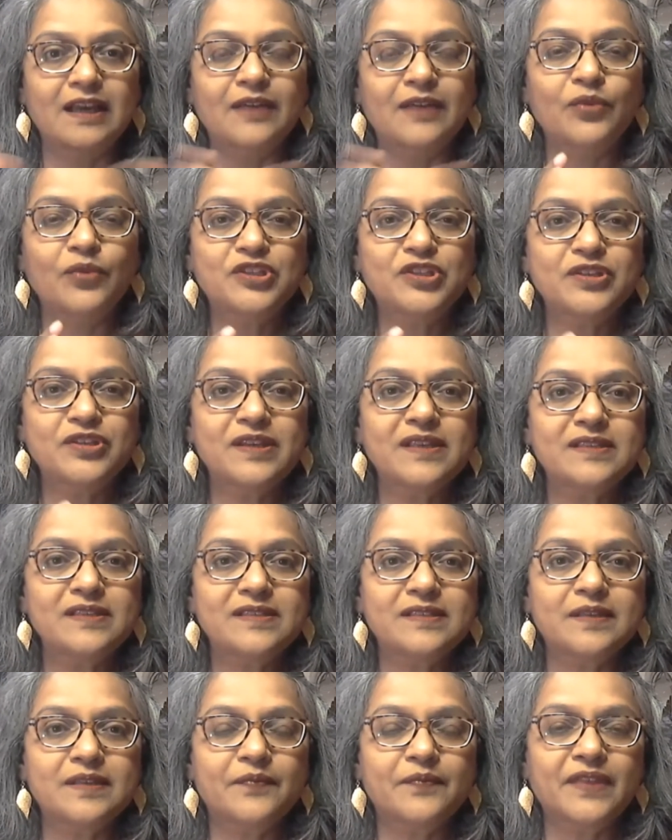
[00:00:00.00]
which
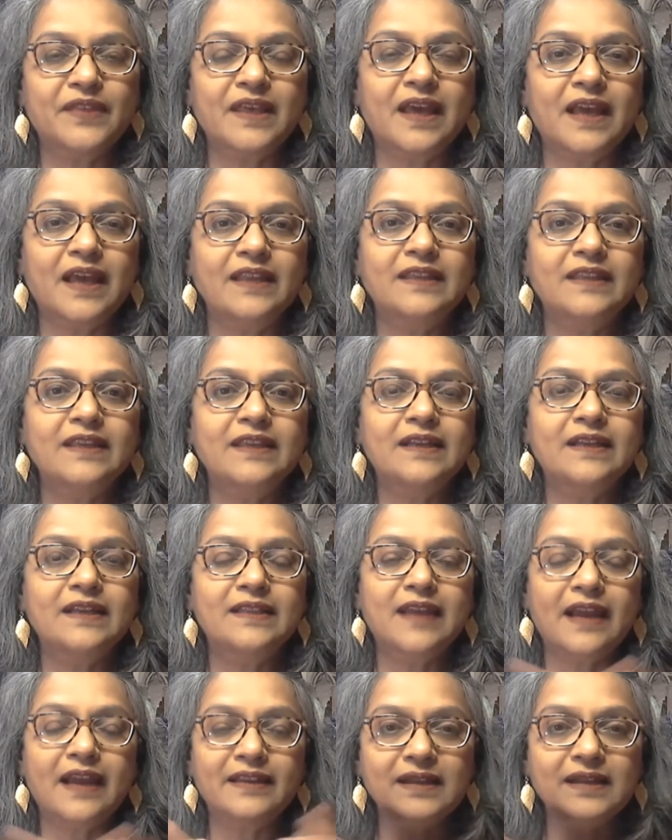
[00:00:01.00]
is the idea
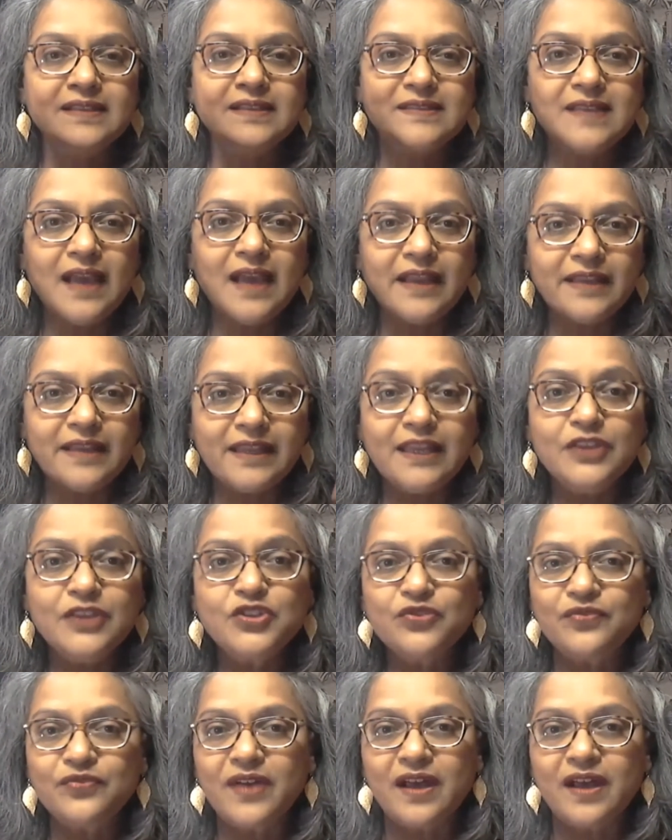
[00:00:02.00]
that inside
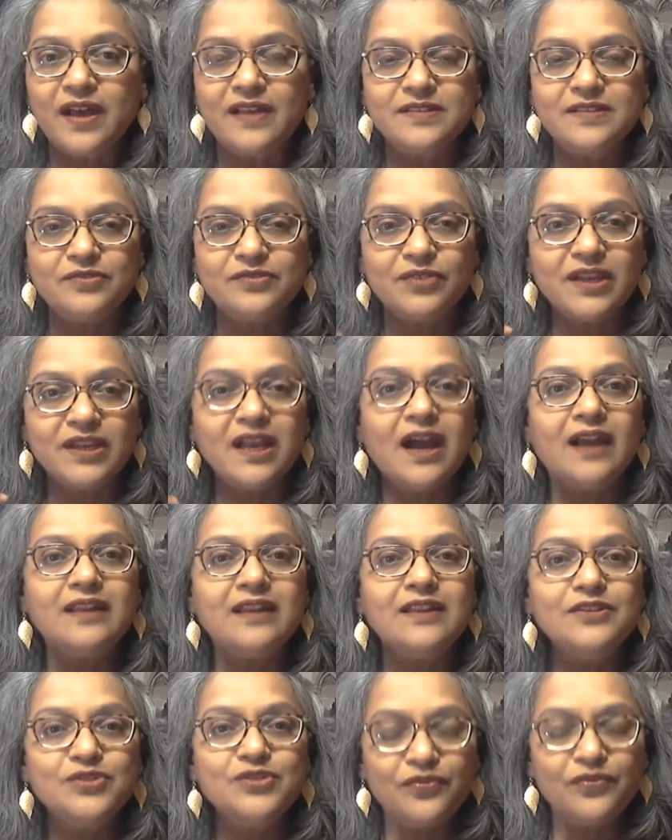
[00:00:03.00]
each of us,
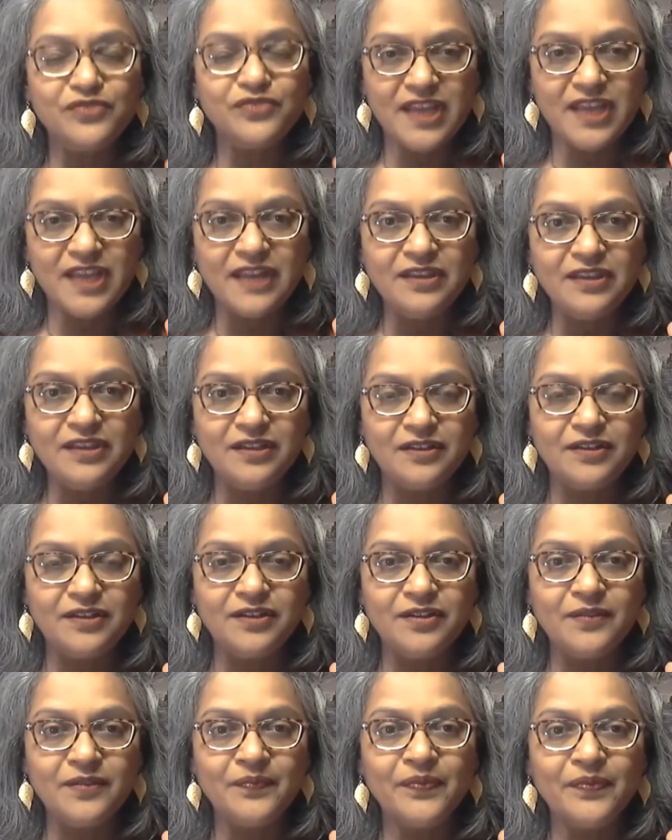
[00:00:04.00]
regardless of
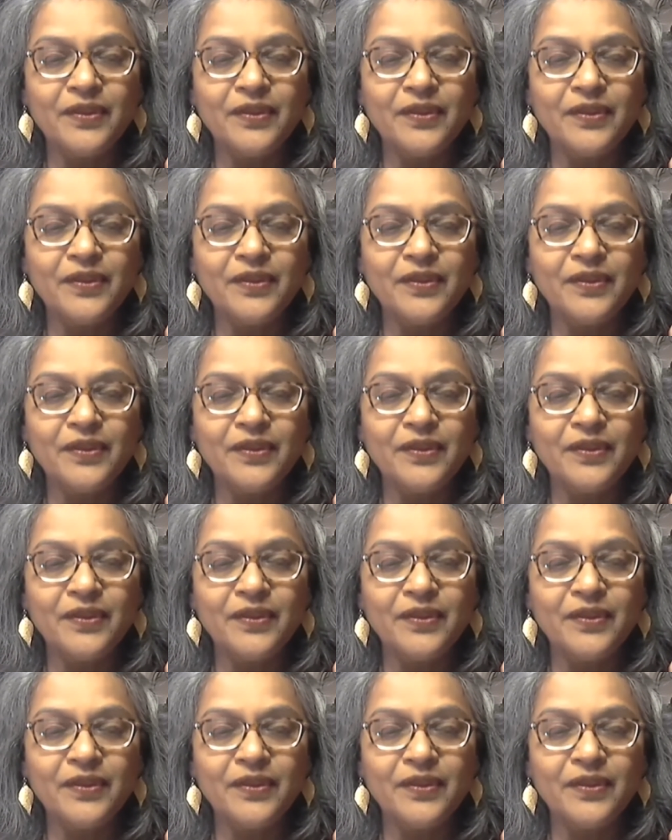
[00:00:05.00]
gender,